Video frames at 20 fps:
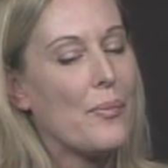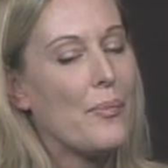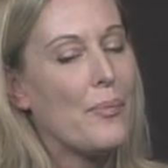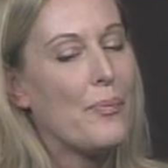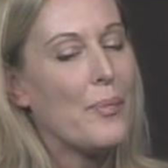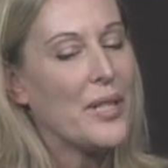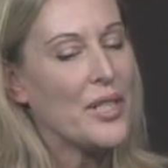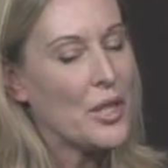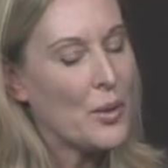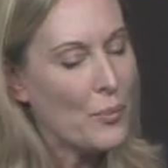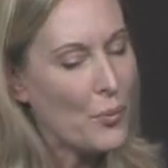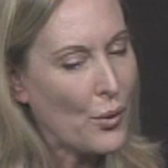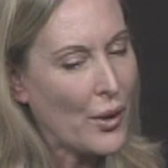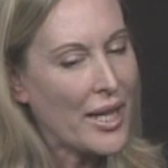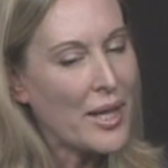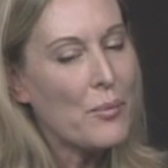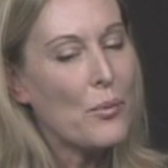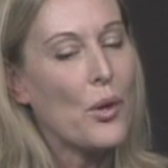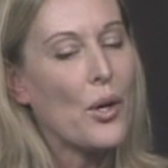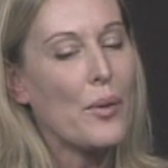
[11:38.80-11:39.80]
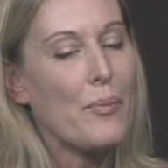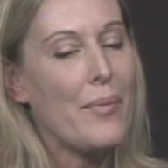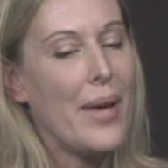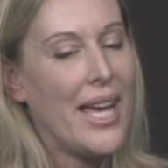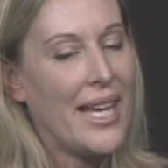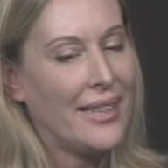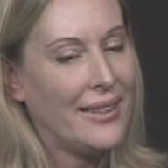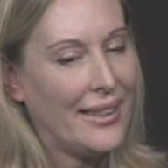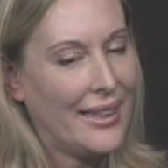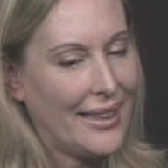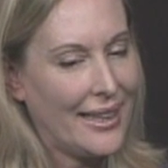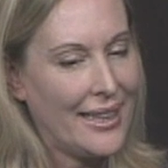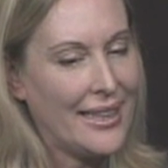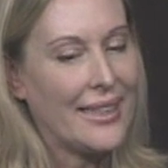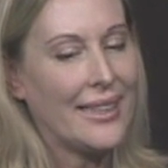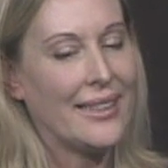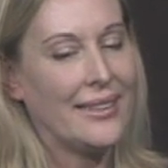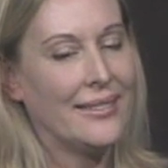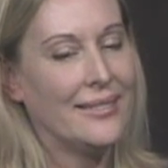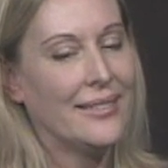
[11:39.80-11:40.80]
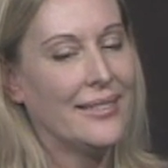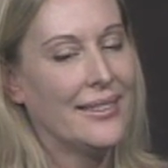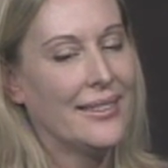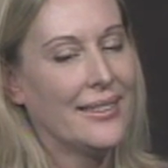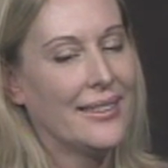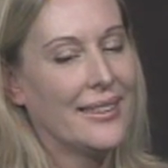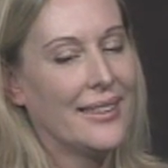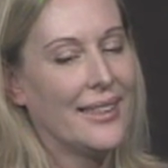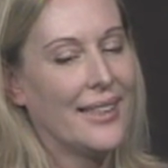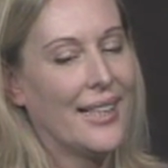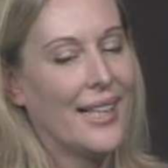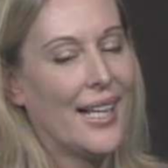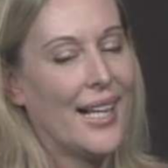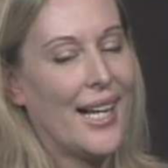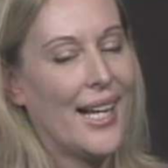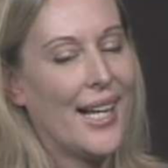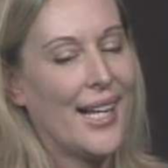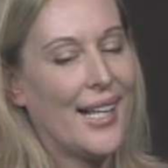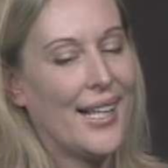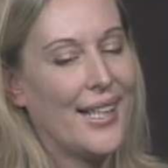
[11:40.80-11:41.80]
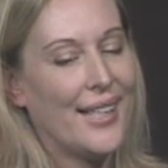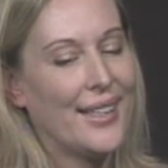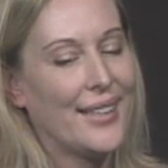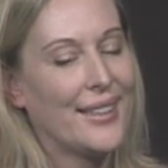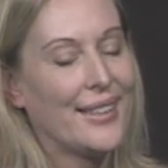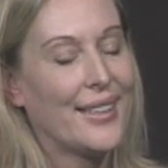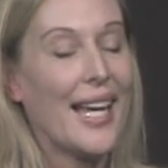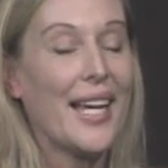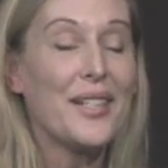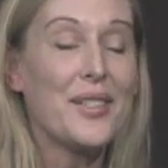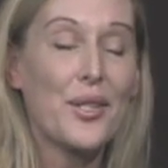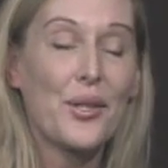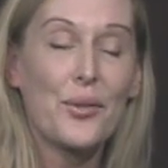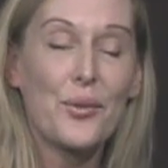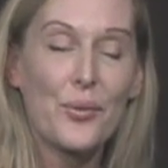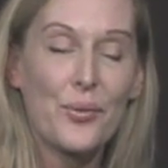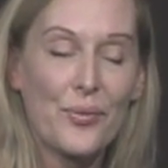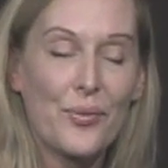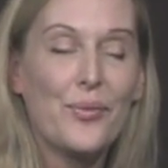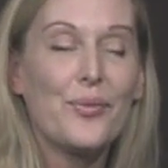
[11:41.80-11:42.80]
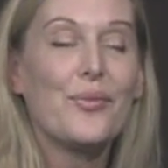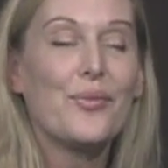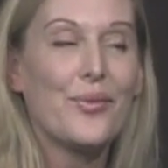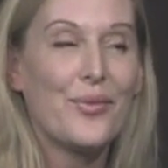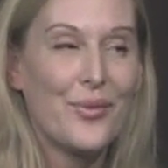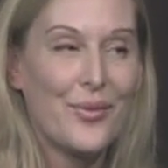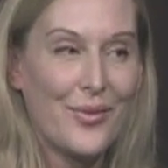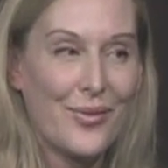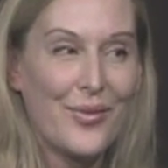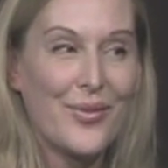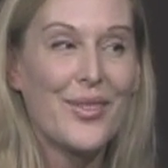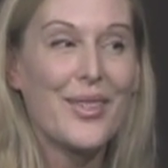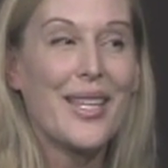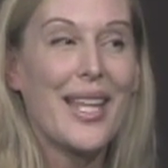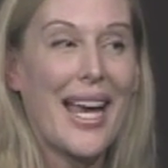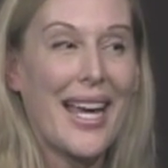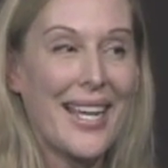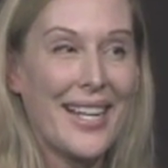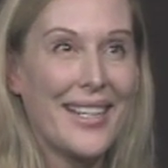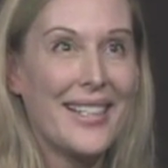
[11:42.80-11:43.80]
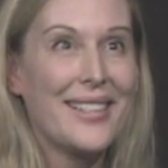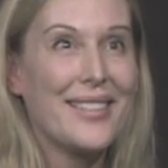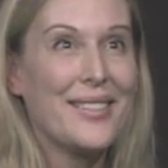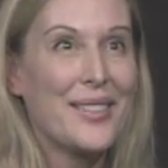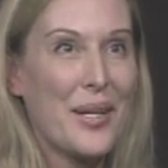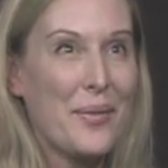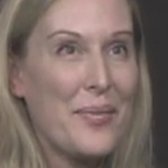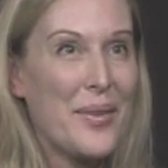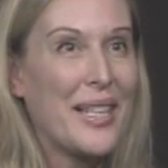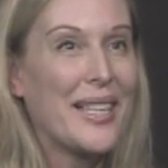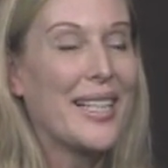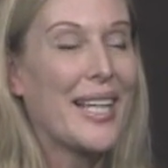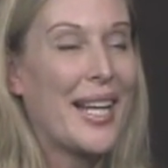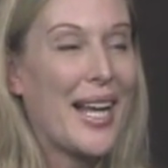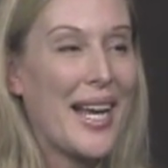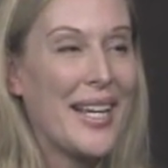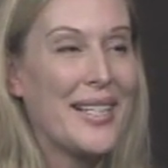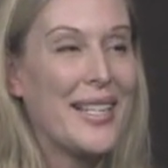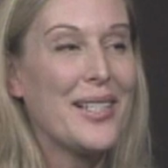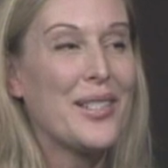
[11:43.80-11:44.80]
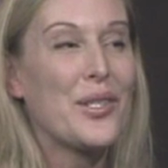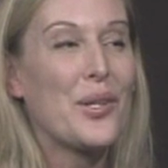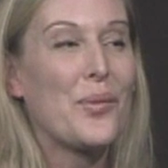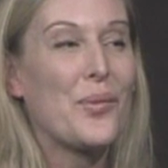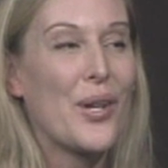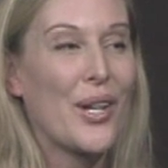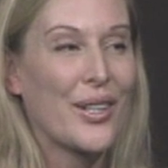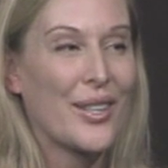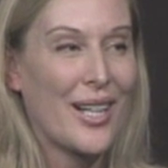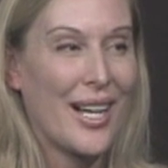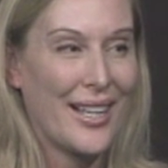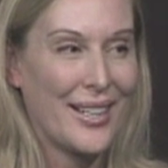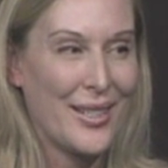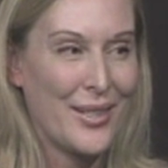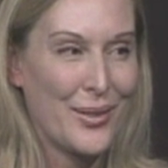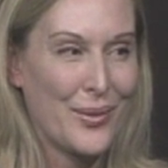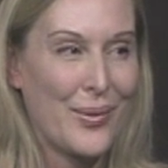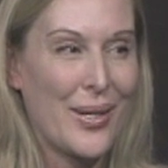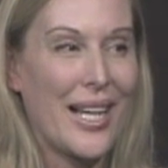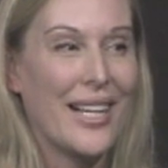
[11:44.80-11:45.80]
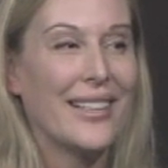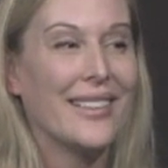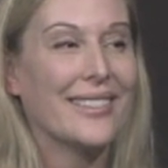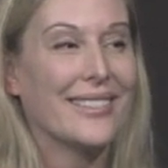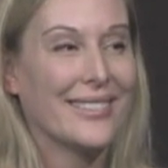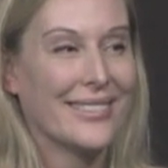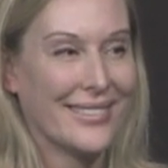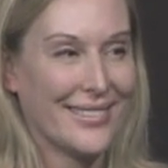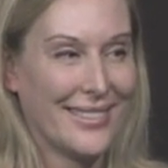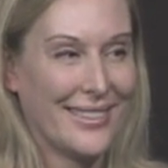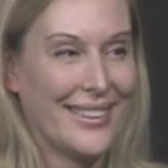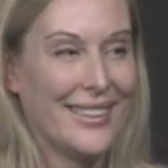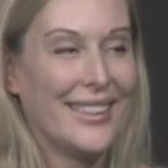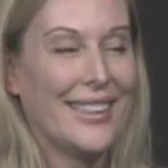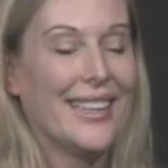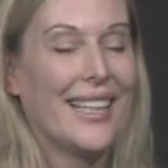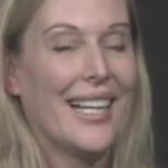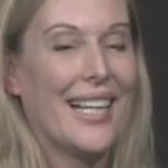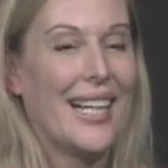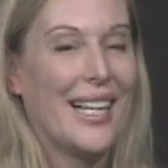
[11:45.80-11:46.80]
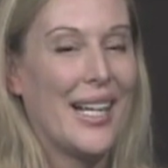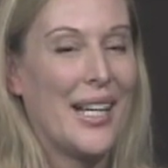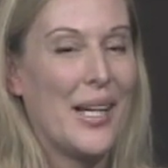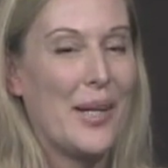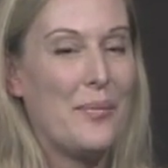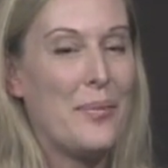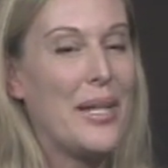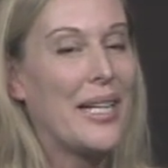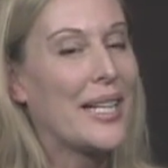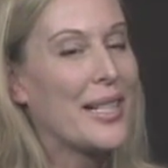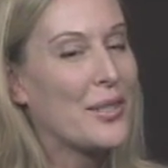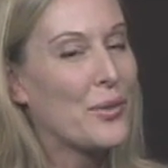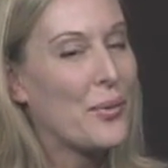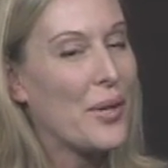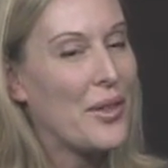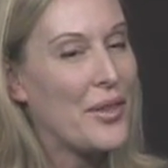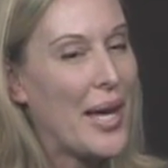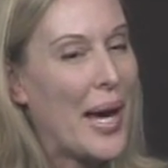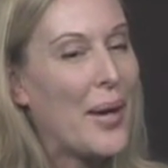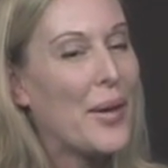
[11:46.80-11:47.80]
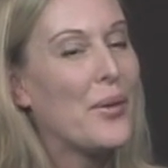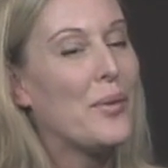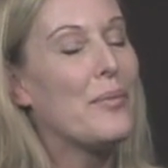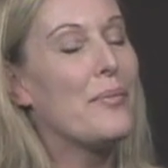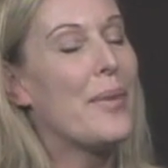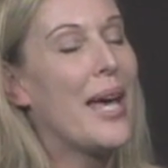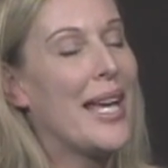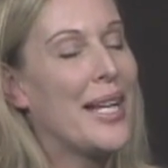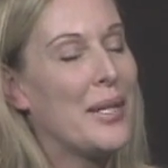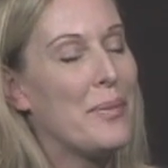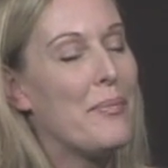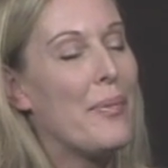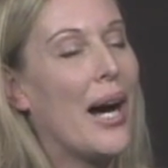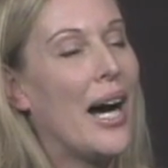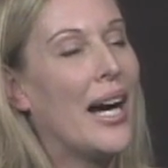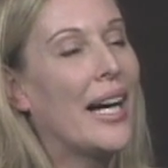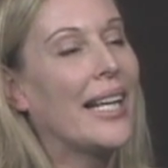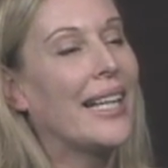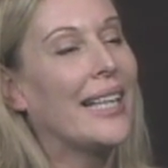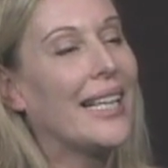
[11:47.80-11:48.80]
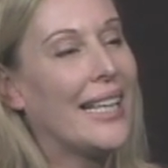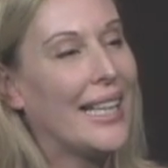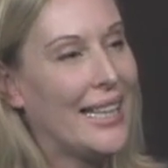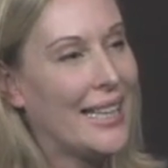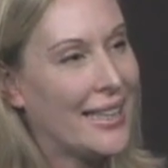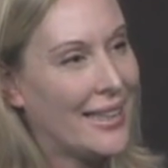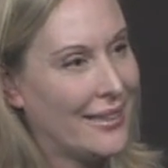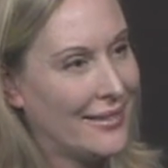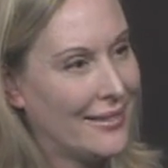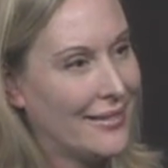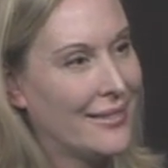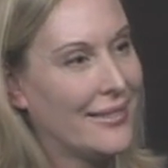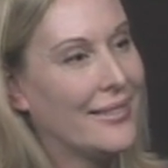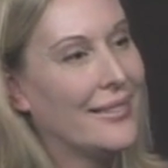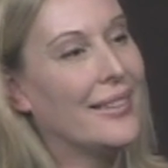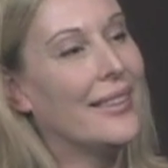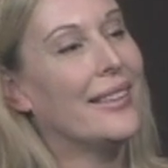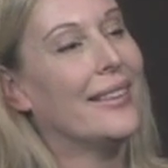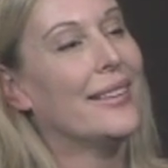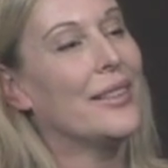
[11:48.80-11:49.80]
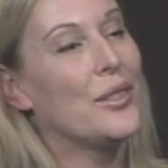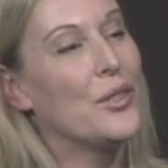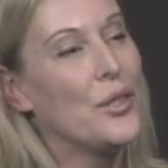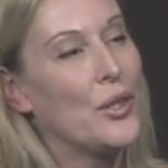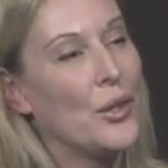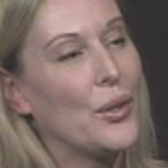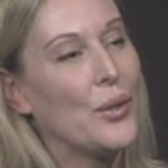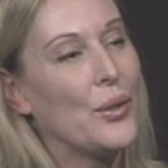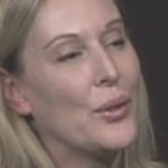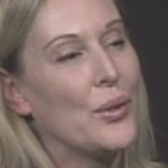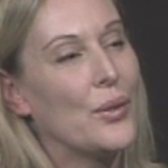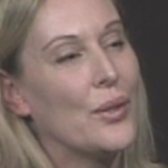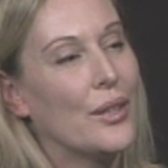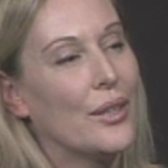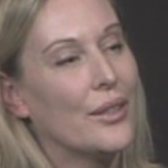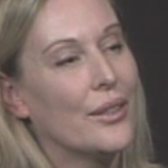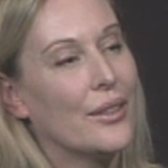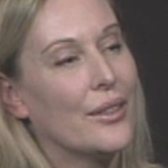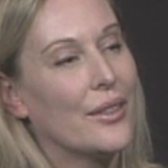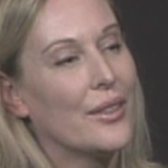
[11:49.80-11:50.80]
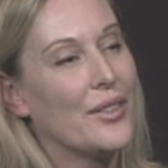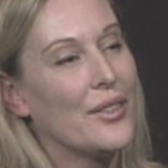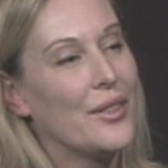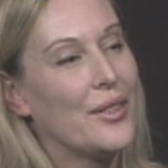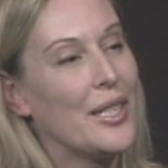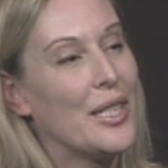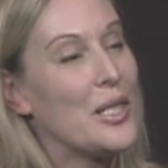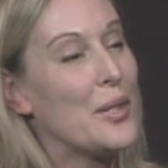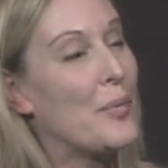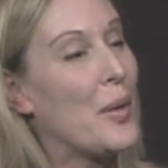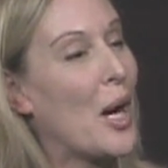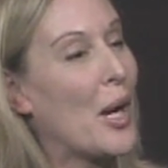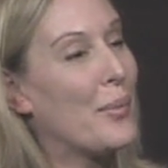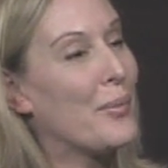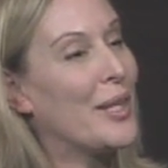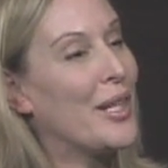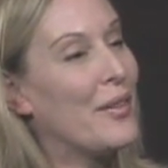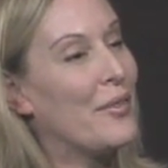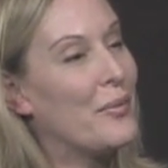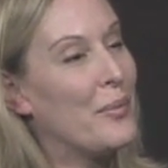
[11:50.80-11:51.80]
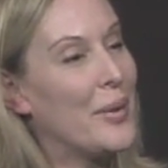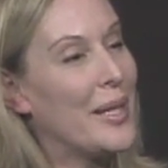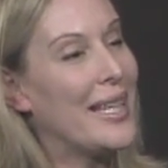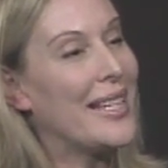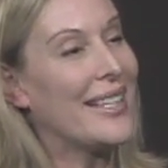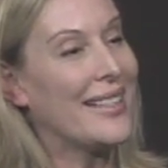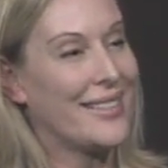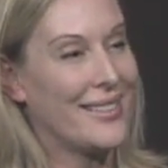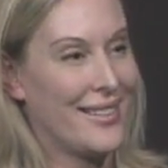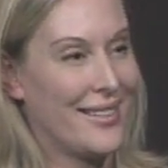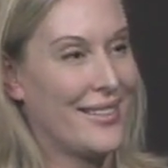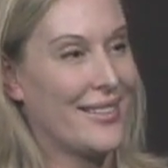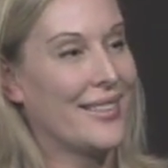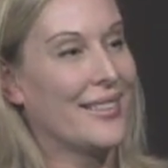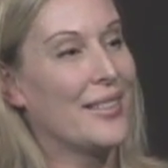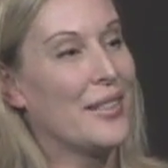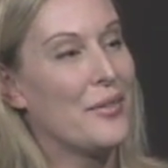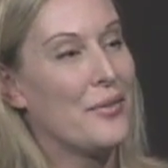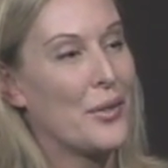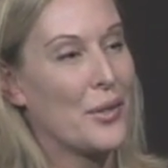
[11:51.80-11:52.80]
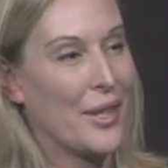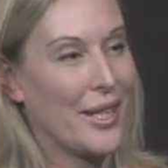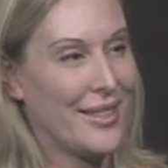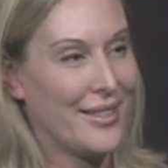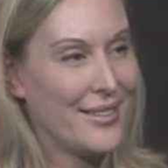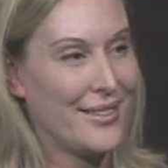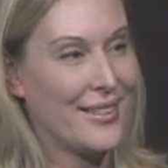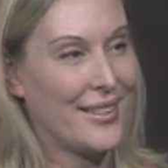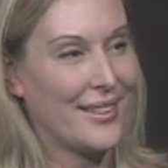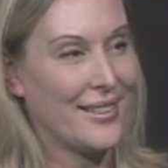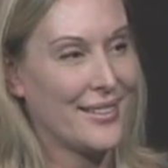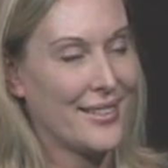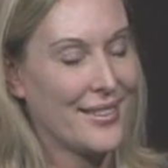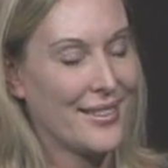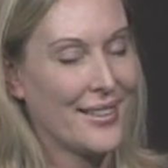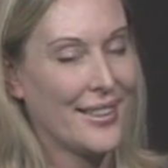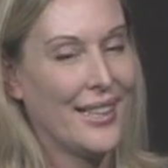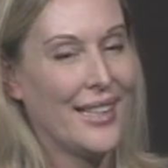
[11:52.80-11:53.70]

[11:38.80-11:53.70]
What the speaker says: But to bring more men in, that is something that I need to work on as well. Because without men buying in to the Department of Peace, for instance,